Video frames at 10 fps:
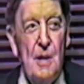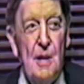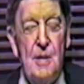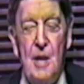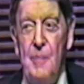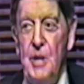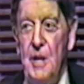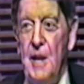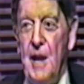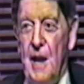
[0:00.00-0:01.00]

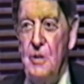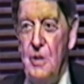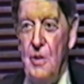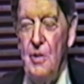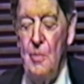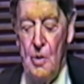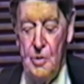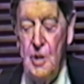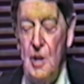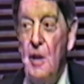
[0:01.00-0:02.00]
attempting to answer the
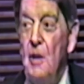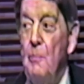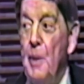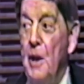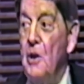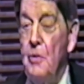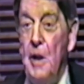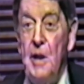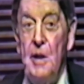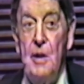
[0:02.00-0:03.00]
most
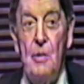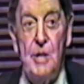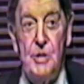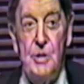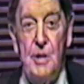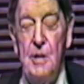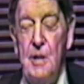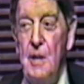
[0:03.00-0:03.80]
penetrating question